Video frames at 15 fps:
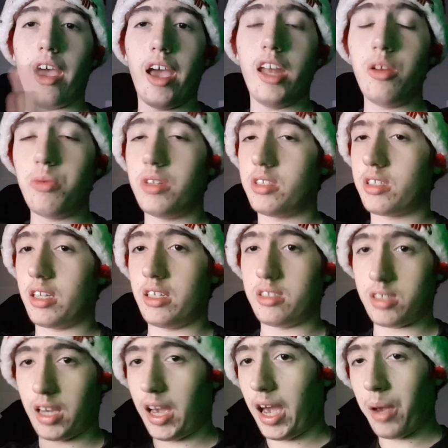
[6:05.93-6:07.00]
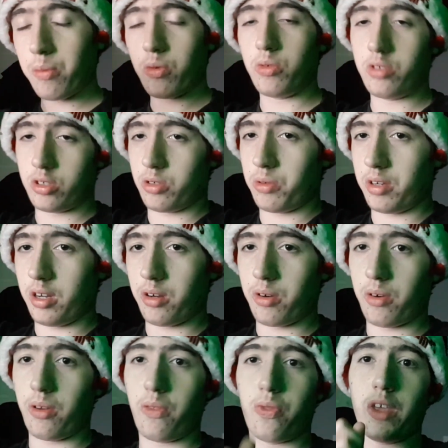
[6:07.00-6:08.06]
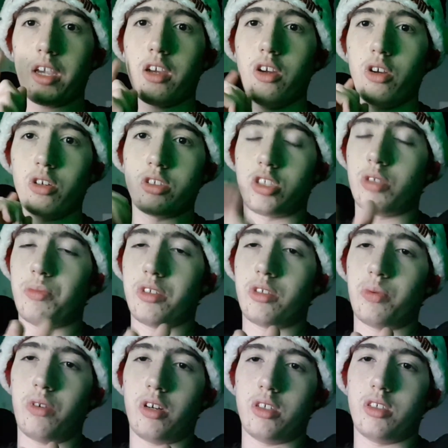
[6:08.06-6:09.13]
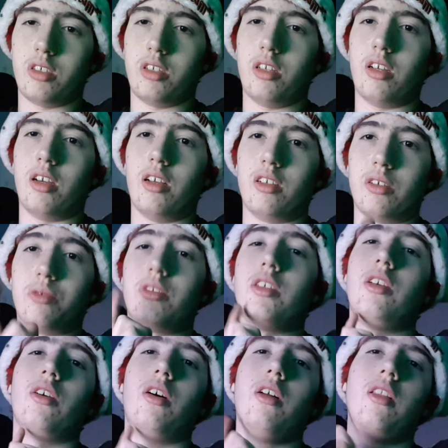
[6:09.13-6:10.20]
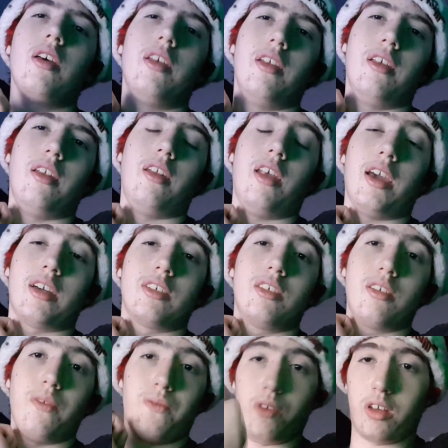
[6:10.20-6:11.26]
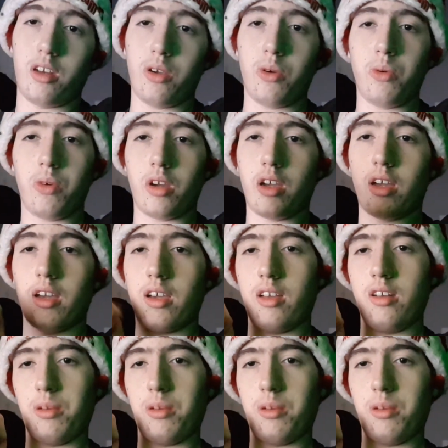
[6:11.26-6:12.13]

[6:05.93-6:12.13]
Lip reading: Anyways, guys, I'm going to go here. Thank you all so much for watching, and I'll see you all in the next video, and